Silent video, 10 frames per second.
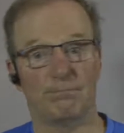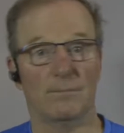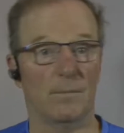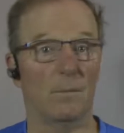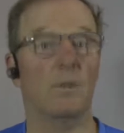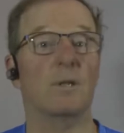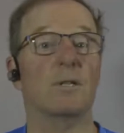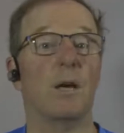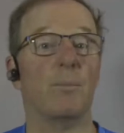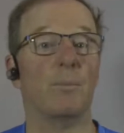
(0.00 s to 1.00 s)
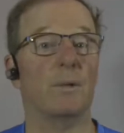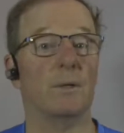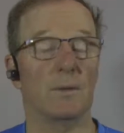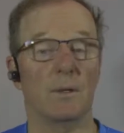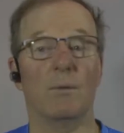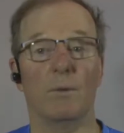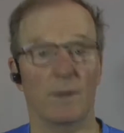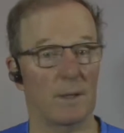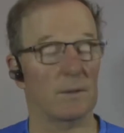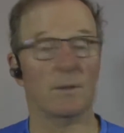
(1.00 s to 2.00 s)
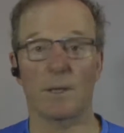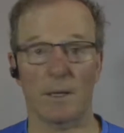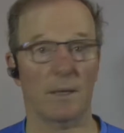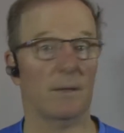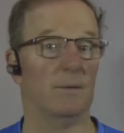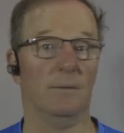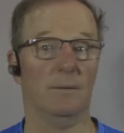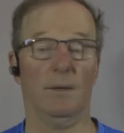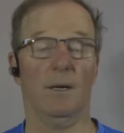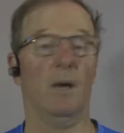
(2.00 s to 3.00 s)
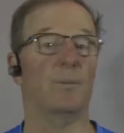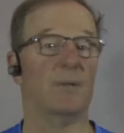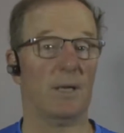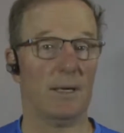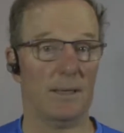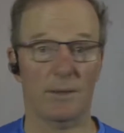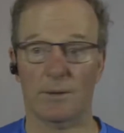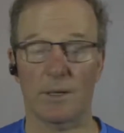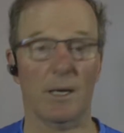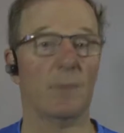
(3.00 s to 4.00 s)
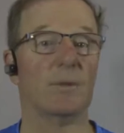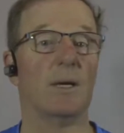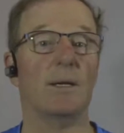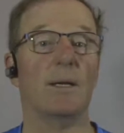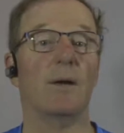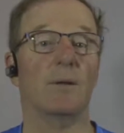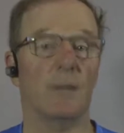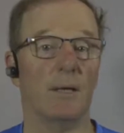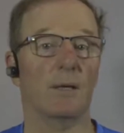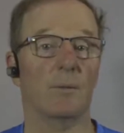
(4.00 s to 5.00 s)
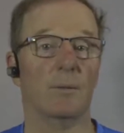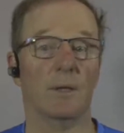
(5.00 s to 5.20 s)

What's up? It's the upside down kingdom,